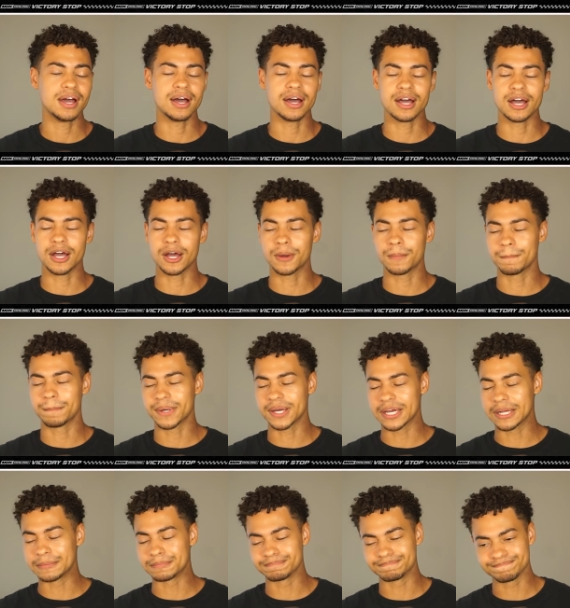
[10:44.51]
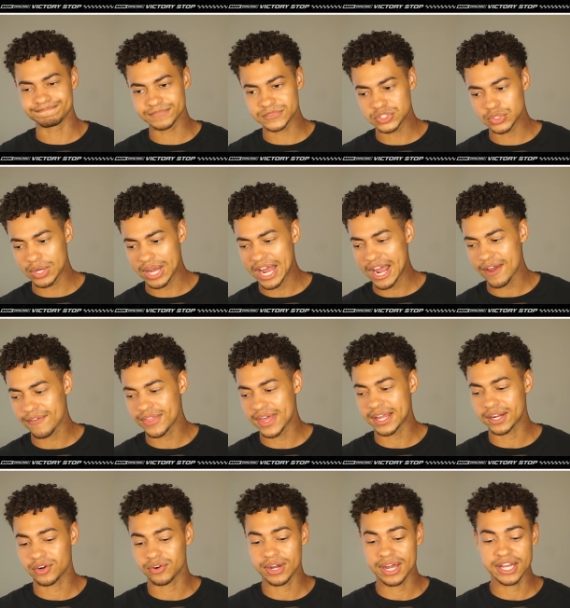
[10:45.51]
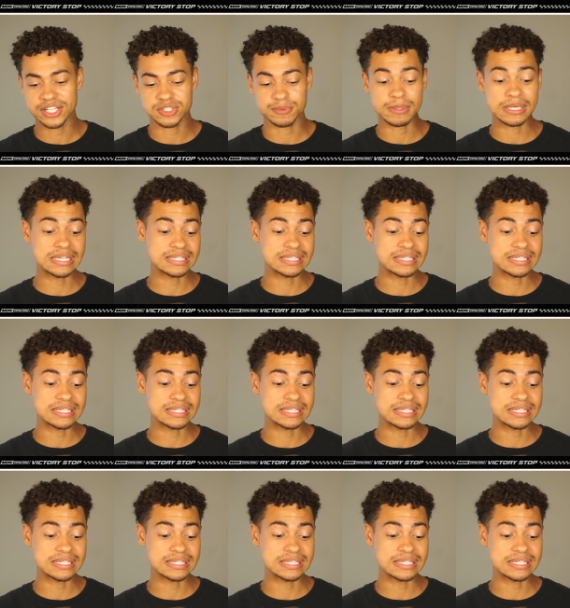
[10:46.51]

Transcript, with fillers: Um, but to have that crash, I mean,